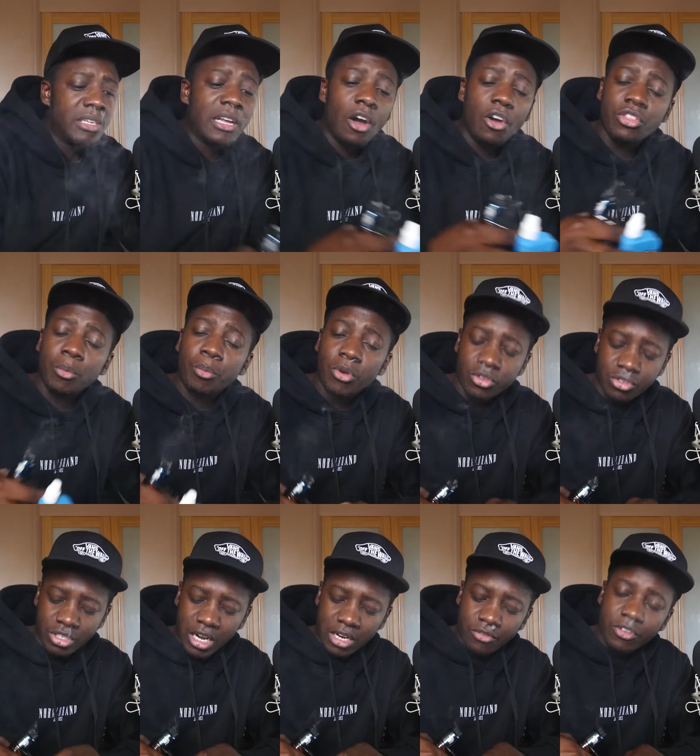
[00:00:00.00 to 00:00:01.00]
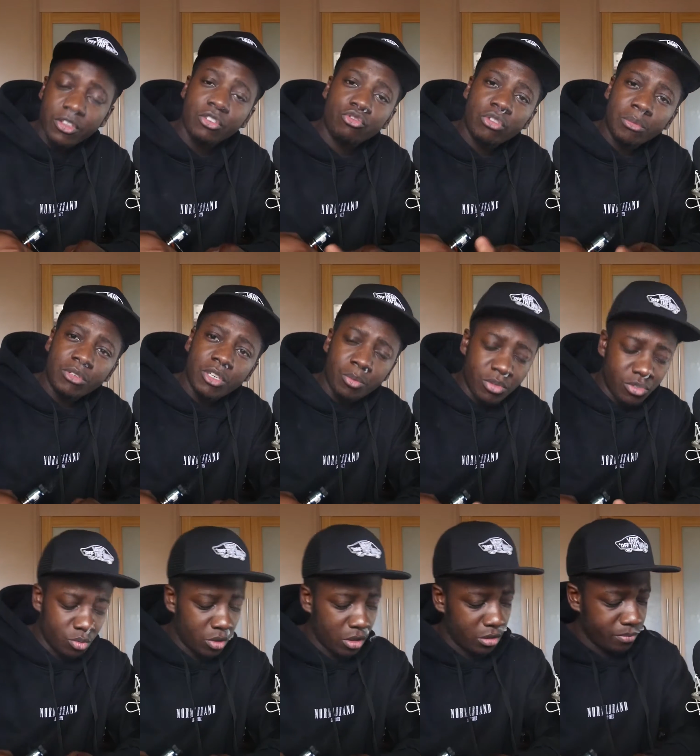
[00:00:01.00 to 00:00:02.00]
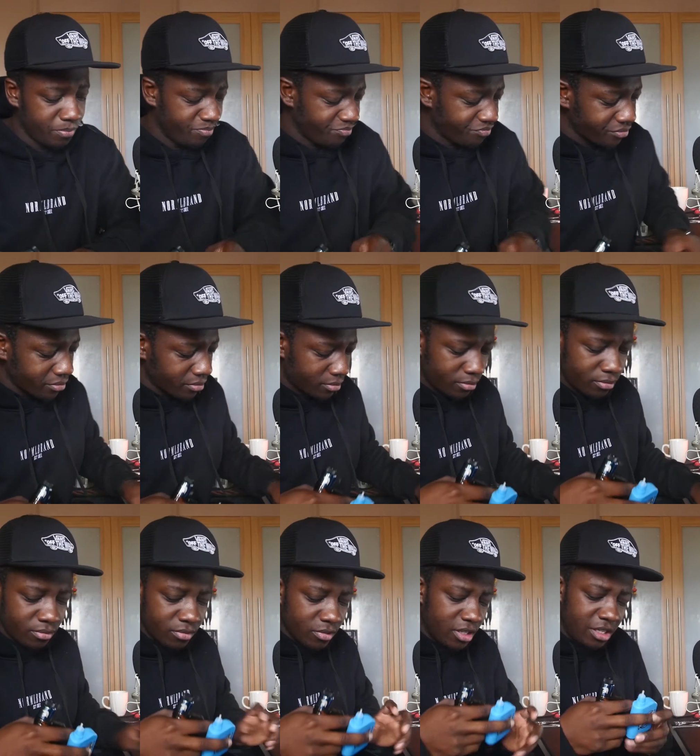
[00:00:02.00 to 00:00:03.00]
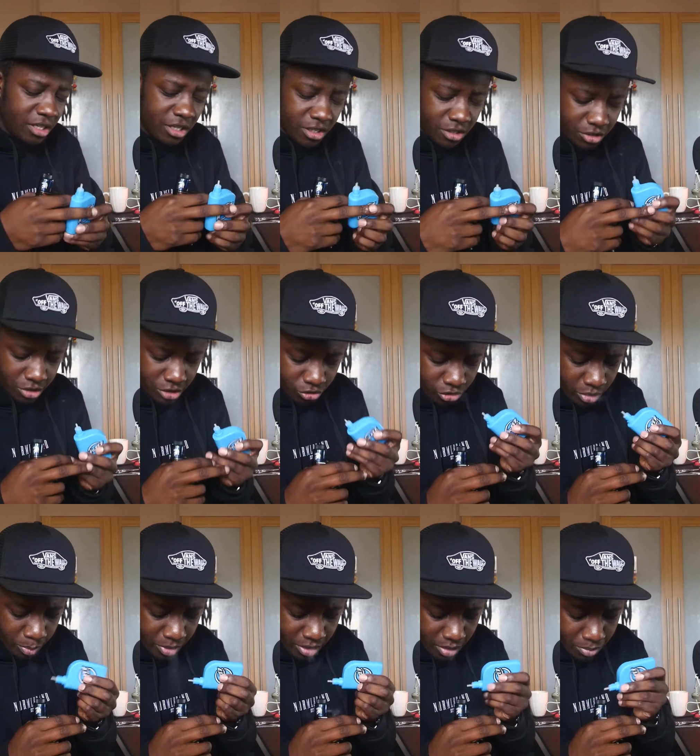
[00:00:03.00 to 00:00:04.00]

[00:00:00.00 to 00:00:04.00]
on the plus side for the drip tip as well, you can just drip in the